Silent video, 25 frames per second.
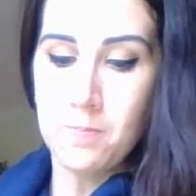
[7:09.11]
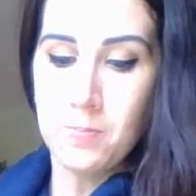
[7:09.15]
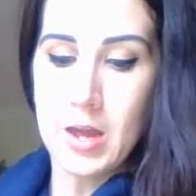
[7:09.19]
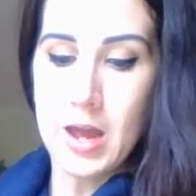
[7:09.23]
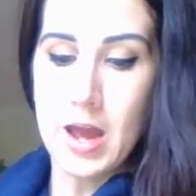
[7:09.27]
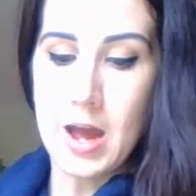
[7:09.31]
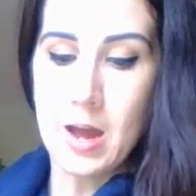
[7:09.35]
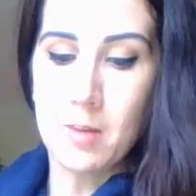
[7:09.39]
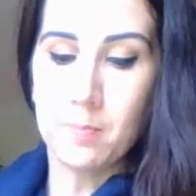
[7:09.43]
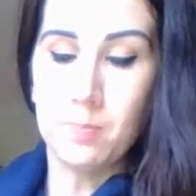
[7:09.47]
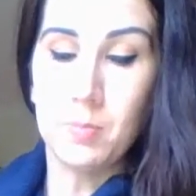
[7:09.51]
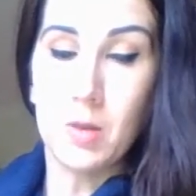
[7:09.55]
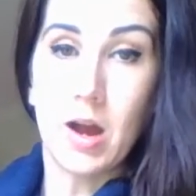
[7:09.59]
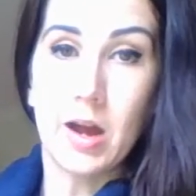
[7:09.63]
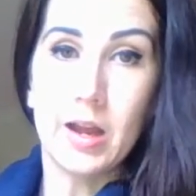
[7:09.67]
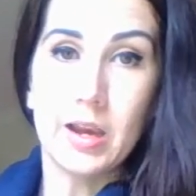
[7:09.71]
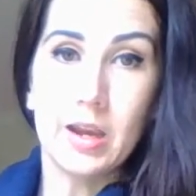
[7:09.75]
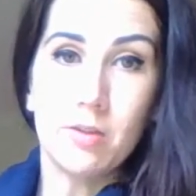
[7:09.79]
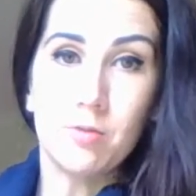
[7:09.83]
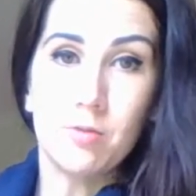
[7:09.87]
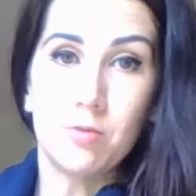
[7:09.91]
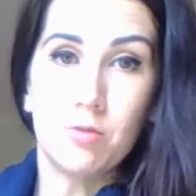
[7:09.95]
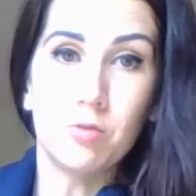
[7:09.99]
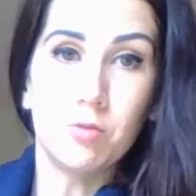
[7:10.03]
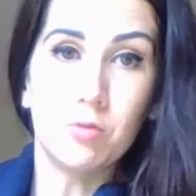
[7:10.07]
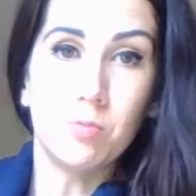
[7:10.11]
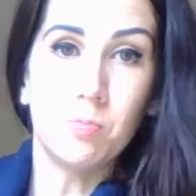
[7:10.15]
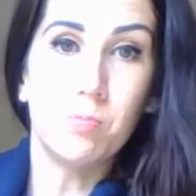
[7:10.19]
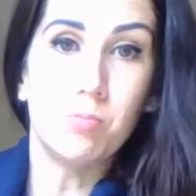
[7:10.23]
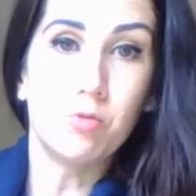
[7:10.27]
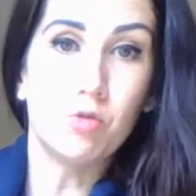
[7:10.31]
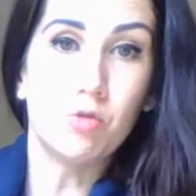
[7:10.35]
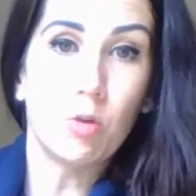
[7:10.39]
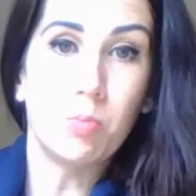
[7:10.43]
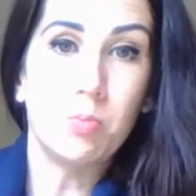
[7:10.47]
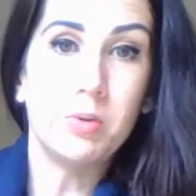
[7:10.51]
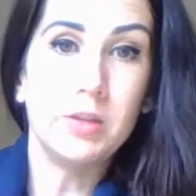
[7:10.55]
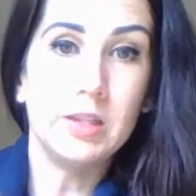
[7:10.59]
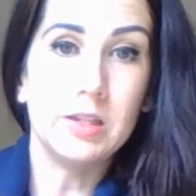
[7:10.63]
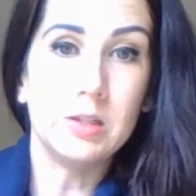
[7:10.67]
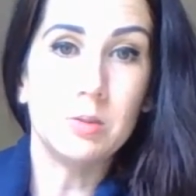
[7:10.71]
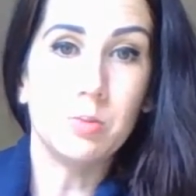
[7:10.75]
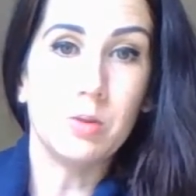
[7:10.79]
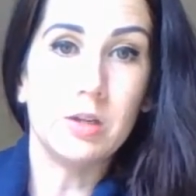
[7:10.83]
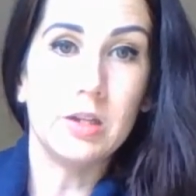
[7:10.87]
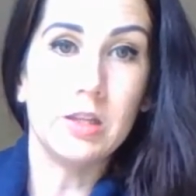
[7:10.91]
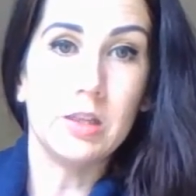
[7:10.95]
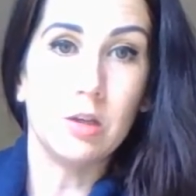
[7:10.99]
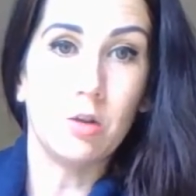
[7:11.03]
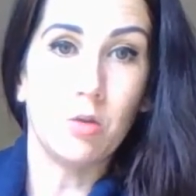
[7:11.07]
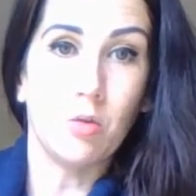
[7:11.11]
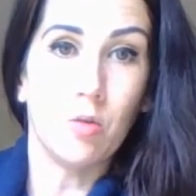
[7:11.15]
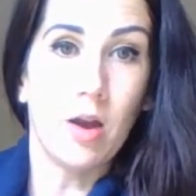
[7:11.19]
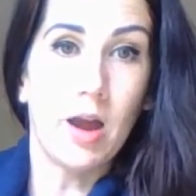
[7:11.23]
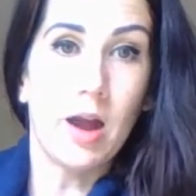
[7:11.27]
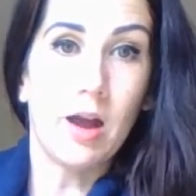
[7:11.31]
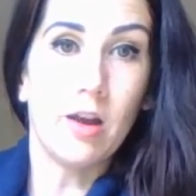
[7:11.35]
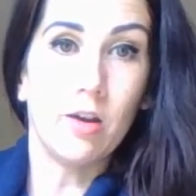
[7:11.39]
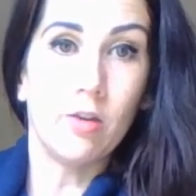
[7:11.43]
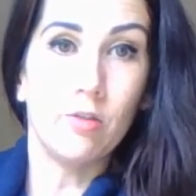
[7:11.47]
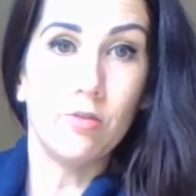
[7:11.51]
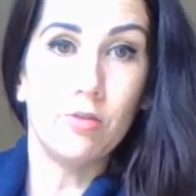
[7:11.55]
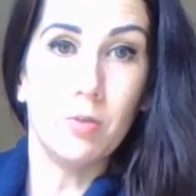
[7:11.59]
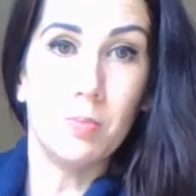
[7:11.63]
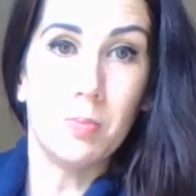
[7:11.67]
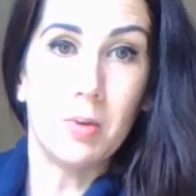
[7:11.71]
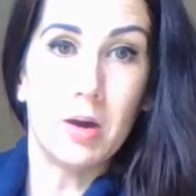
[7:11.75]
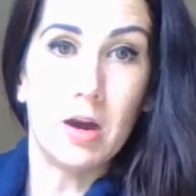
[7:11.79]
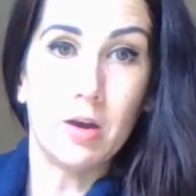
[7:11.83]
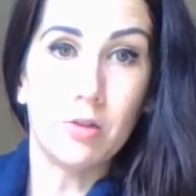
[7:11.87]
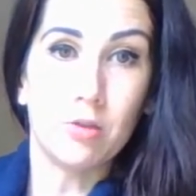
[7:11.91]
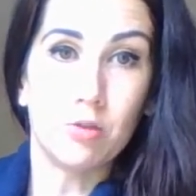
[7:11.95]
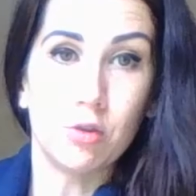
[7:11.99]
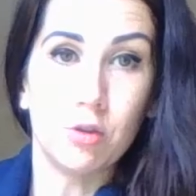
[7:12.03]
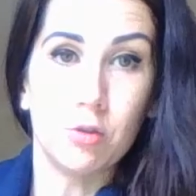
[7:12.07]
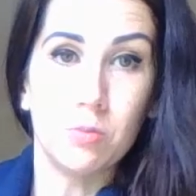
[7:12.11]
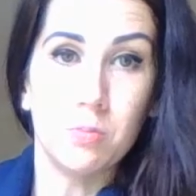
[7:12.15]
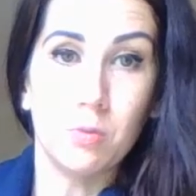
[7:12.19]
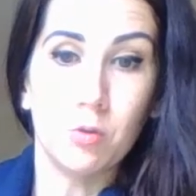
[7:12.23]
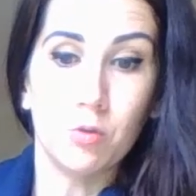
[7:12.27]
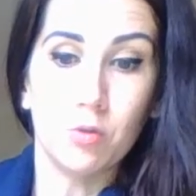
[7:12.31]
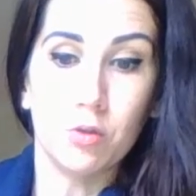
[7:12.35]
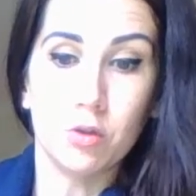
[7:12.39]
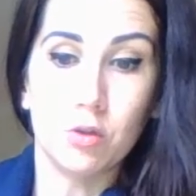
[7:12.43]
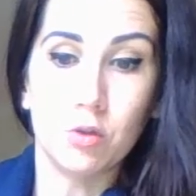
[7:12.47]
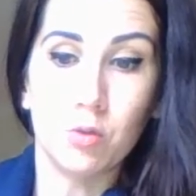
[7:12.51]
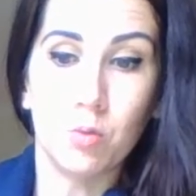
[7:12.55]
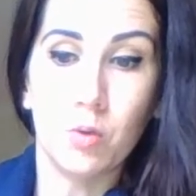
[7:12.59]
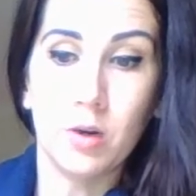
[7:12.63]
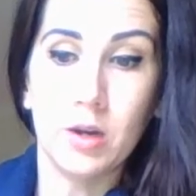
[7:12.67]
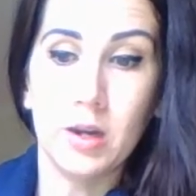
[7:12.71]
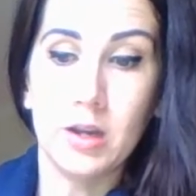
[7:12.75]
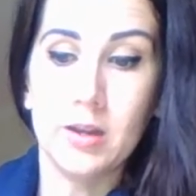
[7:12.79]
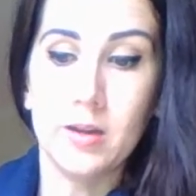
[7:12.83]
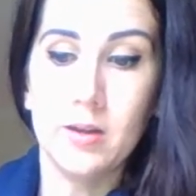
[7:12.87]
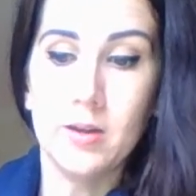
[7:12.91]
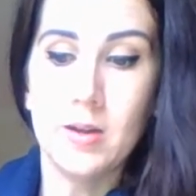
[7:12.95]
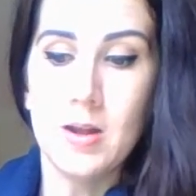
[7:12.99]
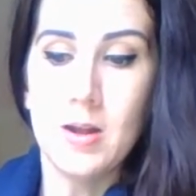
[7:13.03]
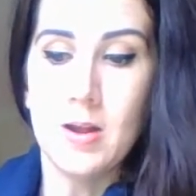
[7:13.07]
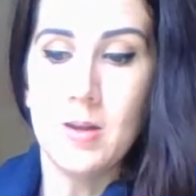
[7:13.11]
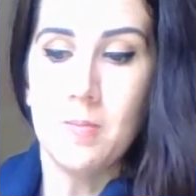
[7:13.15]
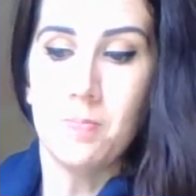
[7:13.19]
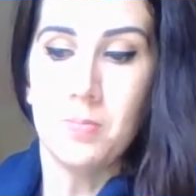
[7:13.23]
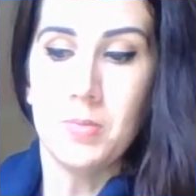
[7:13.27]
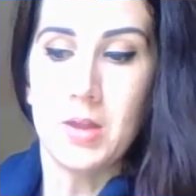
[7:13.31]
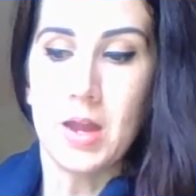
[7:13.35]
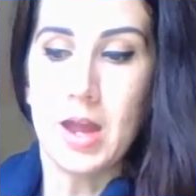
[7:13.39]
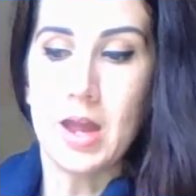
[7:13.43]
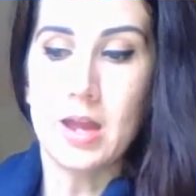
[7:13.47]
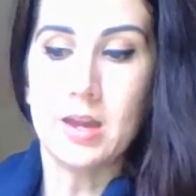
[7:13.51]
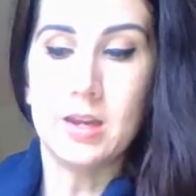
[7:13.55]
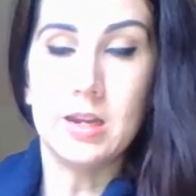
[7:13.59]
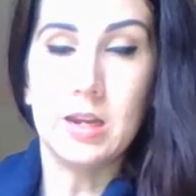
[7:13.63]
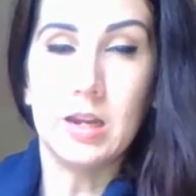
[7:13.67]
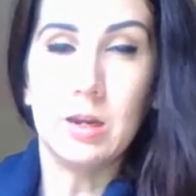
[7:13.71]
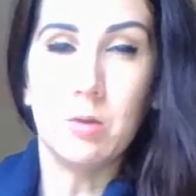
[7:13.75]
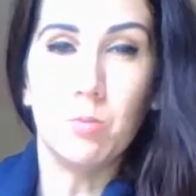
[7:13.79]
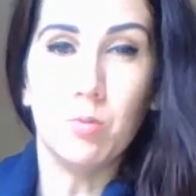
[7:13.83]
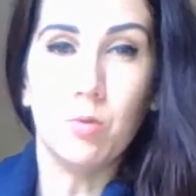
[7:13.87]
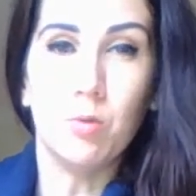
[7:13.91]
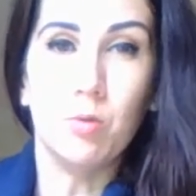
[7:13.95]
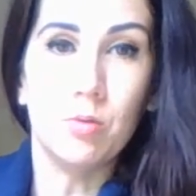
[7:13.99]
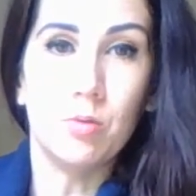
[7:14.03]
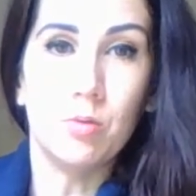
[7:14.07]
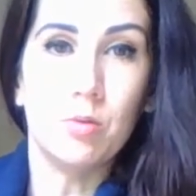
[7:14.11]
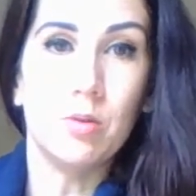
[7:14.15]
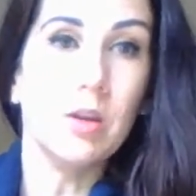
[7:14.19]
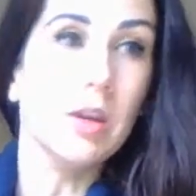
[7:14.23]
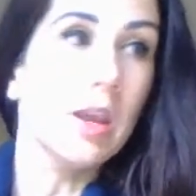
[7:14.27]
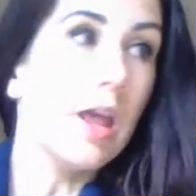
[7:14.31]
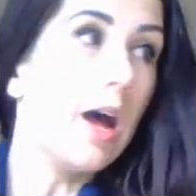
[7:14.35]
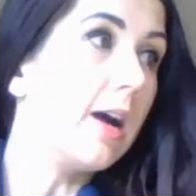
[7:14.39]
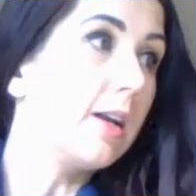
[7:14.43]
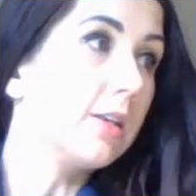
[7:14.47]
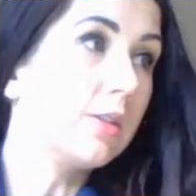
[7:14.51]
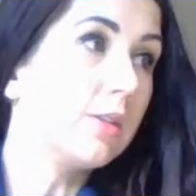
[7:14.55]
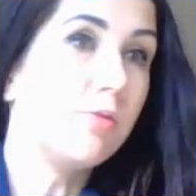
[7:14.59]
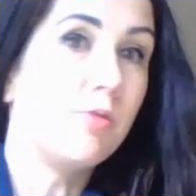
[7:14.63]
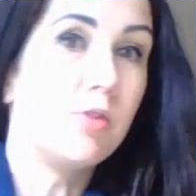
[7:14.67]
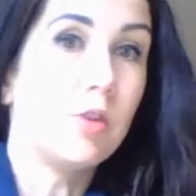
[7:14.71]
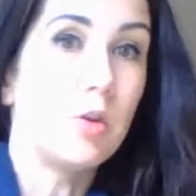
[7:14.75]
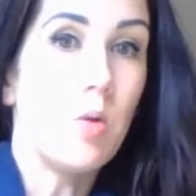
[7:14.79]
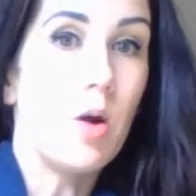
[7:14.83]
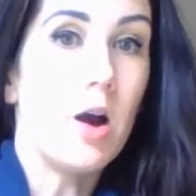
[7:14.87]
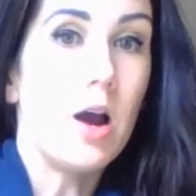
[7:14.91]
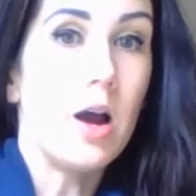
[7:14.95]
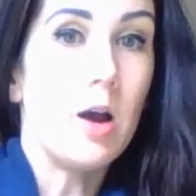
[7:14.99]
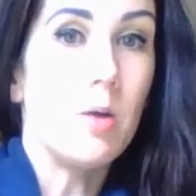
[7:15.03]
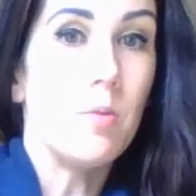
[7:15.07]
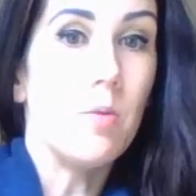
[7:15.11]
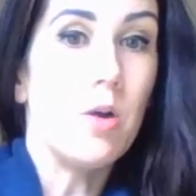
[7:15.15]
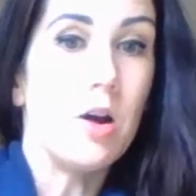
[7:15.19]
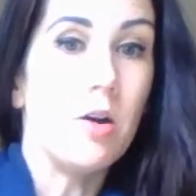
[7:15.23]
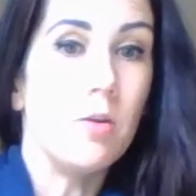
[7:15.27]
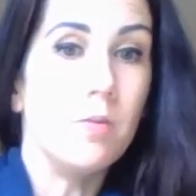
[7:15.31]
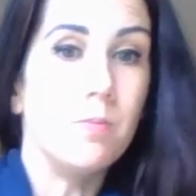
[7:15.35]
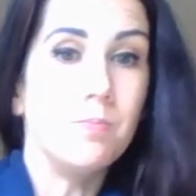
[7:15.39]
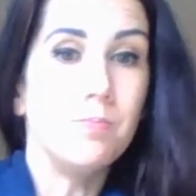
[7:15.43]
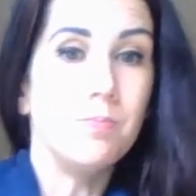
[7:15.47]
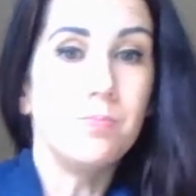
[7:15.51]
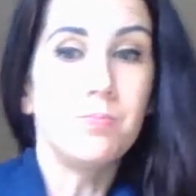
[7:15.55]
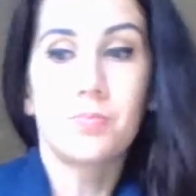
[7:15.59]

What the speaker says: I love dropping this one in the grout of the bathroom or the toilet and it will last for quite a while.